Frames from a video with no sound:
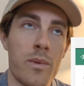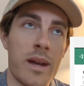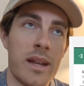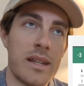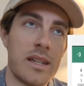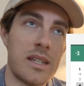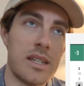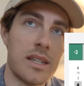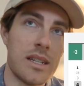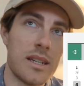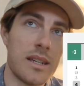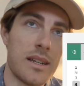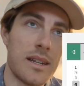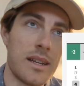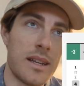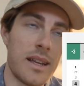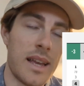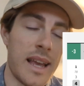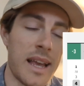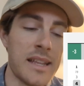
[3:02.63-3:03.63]
which
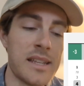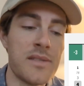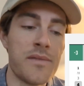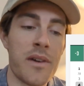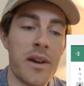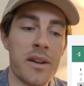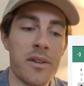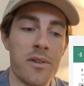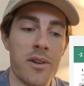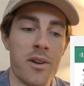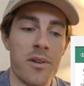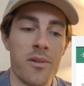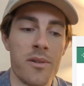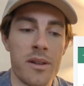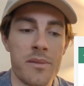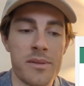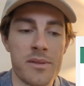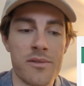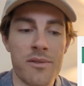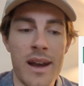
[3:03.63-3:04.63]
isn't very good at all.
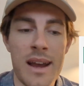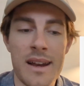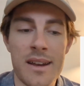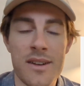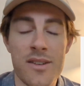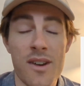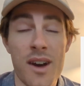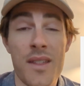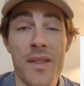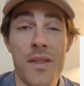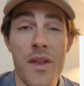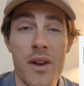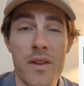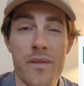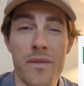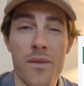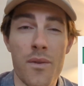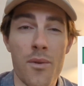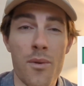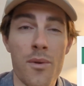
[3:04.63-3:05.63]
It was rated
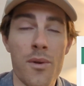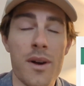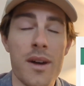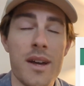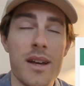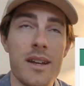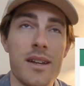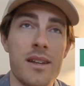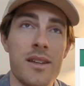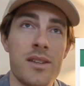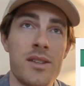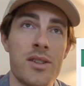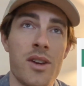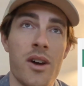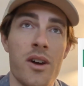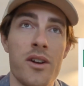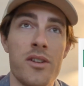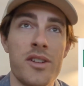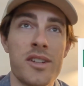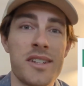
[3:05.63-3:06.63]
934,
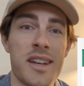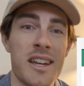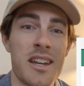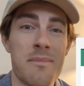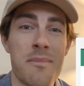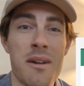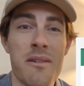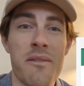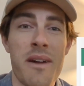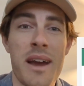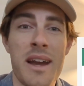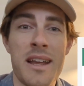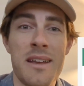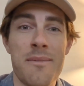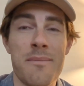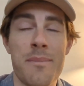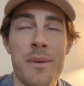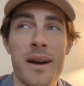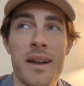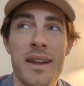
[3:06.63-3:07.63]
so just under my
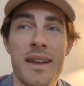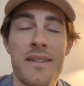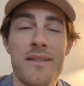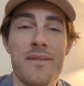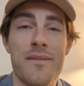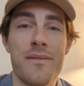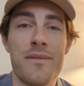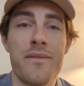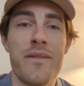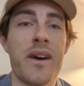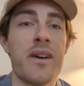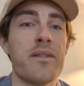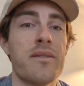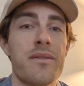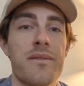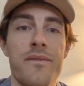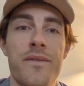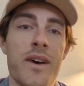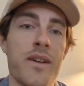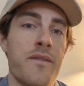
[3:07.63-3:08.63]
rating, but it
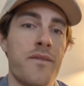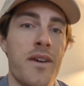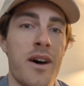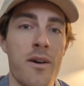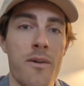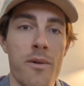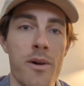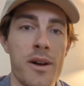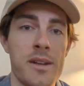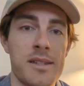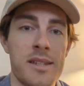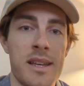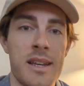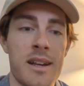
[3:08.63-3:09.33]
felt far worse.